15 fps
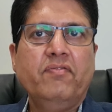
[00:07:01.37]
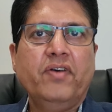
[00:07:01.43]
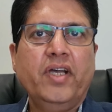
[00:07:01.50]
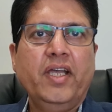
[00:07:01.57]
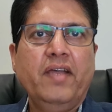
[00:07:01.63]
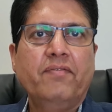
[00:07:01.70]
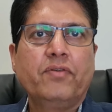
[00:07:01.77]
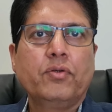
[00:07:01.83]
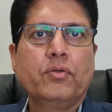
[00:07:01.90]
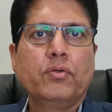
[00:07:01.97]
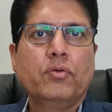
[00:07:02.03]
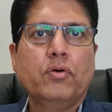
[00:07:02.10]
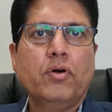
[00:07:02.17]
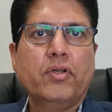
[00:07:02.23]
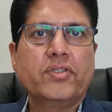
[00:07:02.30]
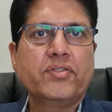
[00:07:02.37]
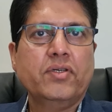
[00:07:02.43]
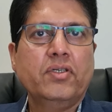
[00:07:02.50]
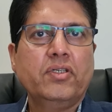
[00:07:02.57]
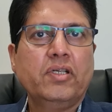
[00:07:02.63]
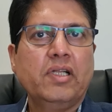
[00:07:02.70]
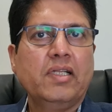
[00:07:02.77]
if I have to do
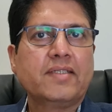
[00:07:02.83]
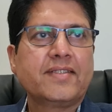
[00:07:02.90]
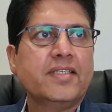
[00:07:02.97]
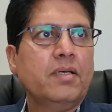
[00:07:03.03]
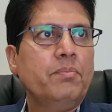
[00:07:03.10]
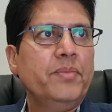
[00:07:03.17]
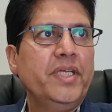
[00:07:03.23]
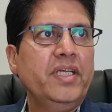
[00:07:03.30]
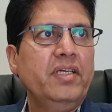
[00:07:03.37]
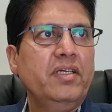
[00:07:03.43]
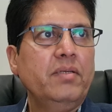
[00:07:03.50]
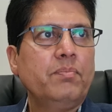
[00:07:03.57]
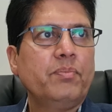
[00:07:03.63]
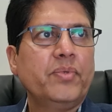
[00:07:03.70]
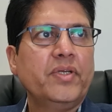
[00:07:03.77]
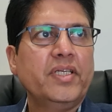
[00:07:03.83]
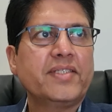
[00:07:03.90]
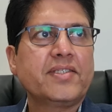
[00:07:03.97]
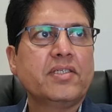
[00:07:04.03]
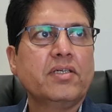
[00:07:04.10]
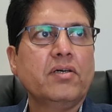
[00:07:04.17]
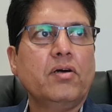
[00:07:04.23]
horizontal sum here,
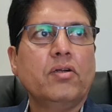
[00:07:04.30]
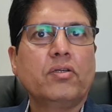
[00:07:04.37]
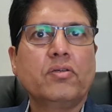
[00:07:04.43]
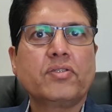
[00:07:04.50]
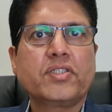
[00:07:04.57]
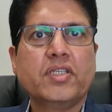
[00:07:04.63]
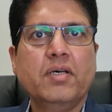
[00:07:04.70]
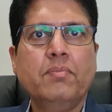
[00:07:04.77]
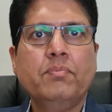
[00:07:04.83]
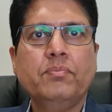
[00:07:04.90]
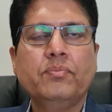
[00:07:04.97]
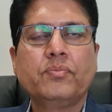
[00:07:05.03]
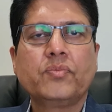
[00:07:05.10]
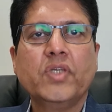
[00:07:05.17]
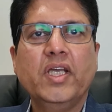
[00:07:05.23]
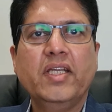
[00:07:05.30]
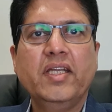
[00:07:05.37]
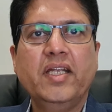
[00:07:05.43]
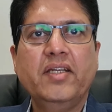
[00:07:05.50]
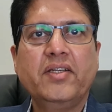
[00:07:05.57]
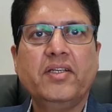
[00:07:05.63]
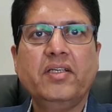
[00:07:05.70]
press auto sum and
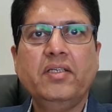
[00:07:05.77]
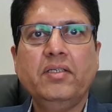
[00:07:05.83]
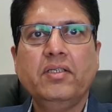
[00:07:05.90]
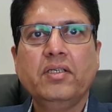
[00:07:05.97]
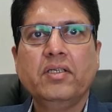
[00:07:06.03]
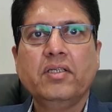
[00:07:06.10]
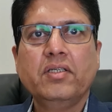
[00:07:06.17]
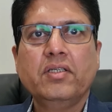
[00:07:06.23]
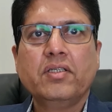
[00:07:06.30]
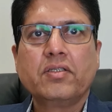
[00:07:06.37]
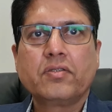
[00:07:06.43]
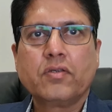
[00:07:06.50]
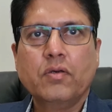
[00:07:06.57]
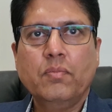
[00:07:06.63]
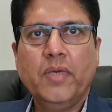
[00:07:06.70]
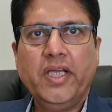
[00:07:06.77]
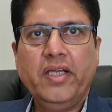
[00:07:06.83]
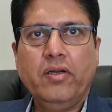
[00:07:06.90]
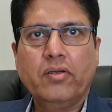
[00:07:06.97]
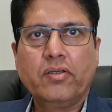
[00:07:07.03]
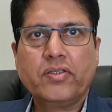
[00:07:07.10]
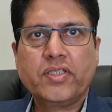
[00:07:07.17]
enter. So my
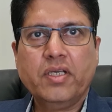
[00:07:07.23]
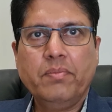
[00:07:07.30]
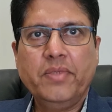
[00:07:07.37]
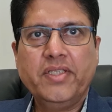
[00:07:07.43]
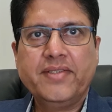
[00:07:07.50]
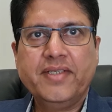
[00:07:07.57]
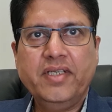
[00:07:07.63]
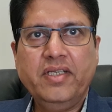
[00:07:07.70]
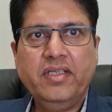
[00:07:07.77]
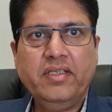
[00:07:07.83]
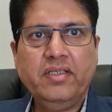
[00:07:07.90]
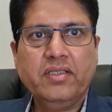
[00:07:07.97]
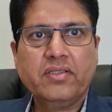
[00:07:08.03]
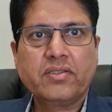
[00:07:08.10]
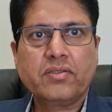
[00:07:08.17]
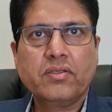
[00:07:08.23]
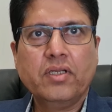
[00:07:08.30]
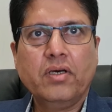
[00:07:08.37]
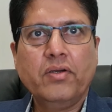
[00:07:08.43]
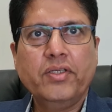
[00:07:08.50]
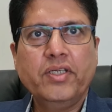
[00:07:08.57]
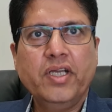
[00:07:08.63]
auto sum is here. So
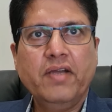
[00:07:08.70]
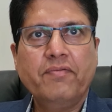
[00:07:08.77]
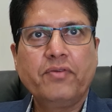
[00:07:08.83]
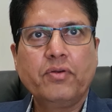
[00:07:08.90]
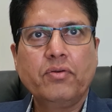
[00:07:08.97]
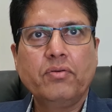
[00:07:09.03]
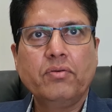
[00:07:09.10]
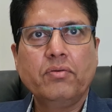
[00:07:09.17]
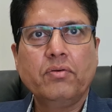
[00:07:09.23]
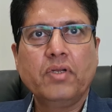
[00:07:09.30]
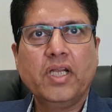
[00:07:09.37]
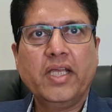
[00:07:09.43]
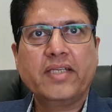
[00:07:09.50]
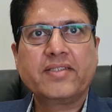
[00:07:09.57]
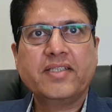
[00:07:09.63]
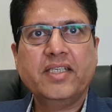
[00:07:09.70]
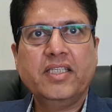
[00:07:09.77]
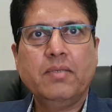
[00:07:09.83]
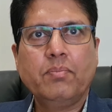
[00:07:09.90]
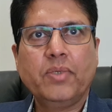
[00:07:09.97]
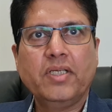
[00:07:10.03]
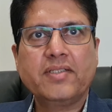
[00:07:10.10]
now you have to like see
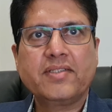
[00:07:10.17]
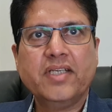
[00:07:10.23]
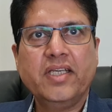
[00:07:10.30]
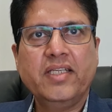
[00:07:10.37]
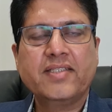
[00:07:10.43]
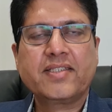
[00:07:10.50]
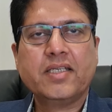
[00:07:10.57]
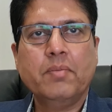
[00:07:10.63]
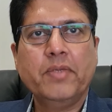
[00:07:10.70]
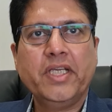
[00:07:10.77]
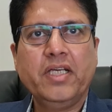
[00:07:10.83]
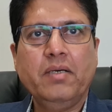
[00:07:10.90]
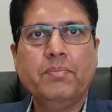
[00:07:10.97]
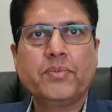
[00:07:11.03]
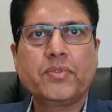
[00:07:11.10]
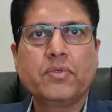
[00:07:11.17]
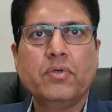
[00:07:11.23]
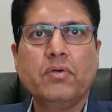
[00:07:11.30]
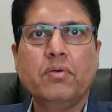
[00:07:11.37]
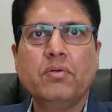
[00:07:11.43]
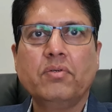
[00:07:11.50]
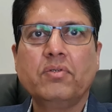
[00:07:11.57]
the plus sign is coming up.
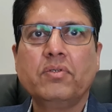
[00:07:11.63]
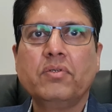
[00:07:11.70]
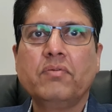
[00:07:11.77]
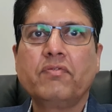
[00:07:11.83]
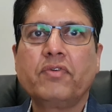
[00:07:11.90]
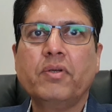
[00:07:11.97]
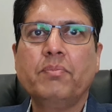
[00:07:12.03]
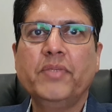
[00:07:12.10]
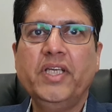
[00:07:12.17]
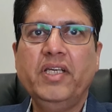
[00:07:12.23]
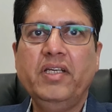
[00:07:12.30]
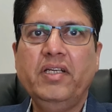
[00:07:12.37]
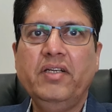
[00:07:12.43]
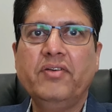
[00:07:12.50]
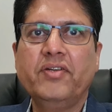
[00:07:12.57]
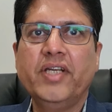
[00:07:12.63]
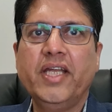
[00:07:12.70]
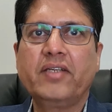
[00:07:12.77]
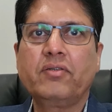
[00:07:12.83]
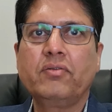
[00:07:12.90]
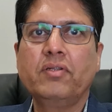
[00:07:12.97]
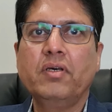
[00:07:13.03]
So from there
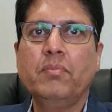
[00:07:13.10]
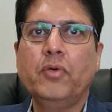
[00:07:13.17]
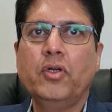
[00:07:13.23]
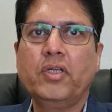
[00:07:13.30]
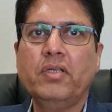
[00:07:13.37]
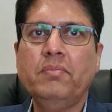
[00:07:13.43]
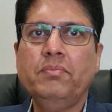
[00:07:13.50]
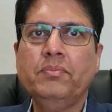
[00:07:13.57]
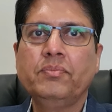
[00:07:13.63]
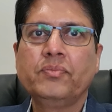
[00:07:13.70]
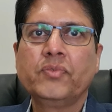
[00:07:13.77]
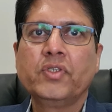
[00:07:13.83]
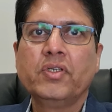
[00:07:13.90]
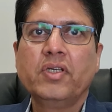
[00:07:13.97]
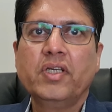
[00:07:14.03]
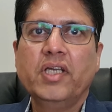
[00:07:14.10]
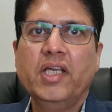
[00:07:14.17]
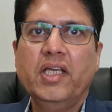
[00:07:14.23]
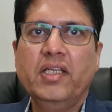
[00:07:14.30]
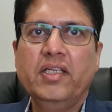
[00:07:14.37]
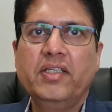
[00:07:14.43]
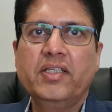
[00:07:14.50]
drag to the bottom
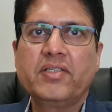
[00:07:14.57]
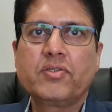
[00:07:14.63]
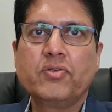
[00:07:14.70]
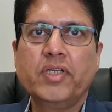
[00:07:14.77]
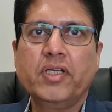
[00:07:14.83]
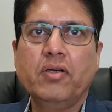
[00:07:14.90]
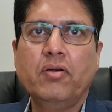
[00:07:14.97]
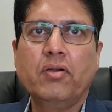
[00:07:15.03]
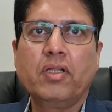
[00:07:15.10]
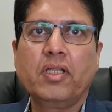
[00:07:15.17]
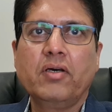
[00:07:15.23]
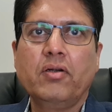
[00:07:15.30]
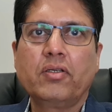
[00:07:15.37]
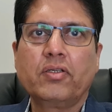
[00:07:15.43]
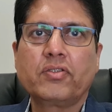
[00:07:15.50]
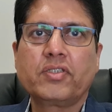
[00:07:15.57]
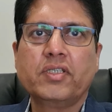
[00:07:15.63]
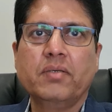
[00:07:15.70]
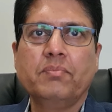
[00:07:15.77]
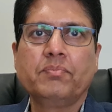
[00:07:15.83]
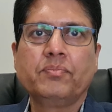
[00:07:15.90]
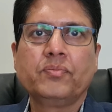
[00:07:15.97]
and it is doing all the auto
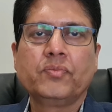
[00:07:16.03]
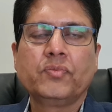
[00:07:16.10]
sum.